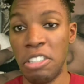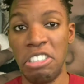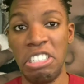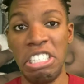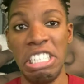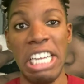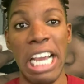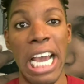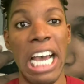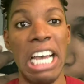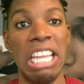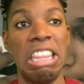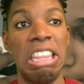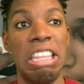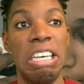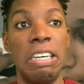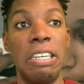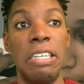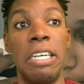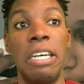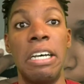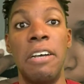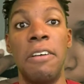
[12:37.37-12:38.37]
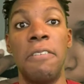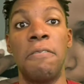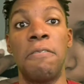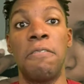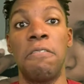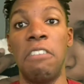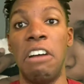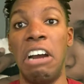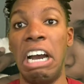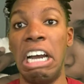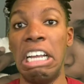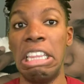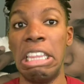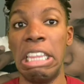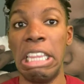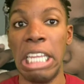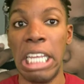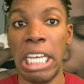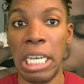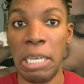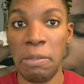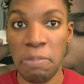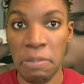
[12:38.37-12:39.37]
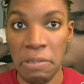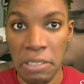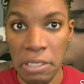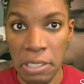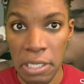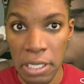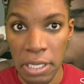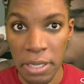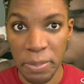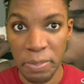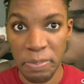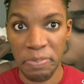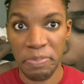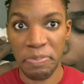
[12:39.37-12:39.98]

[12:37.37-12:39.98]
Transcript: she had the fried lobster,